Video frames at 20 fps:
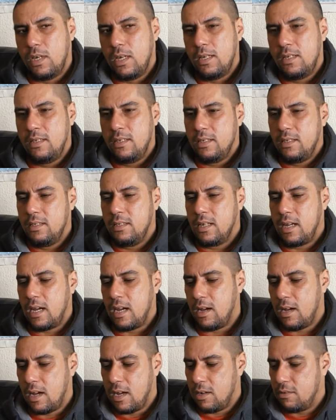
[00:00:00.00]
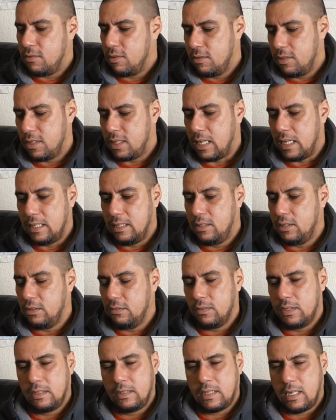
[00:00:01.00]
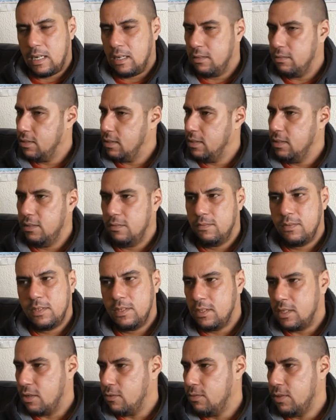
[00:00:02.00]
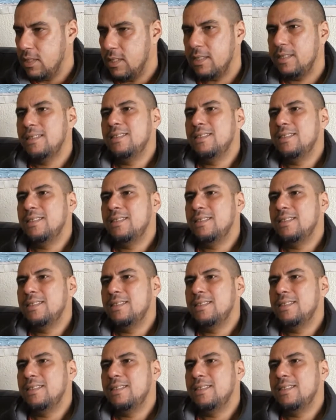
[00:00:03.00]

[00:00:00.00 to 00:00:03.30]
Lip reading: And then I won't lie to you, without even knowing it,